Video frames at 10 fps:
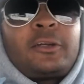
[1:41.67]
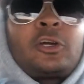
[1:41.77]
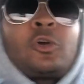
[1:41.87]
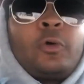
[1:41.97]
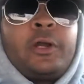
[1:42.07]

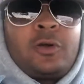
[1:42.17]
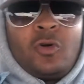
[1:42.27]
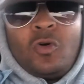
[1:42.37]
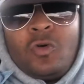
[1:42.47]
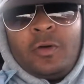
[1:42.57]

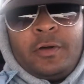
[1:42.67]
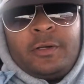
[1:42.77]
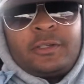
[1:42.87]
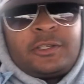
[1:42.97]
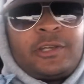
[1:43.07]
critical
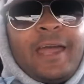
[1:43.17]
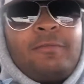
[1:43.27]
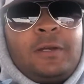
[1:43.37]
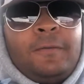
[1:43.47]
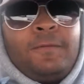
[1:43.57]

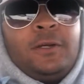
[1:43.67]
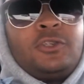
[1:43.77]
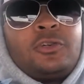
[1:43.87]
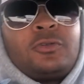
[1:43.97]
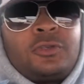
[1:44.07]
safety
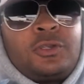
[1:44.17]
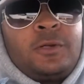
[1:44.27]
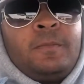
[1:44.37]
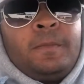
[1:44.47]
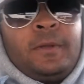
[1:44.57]
features,
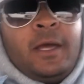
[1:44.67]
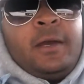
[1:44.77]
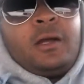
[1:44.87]
and the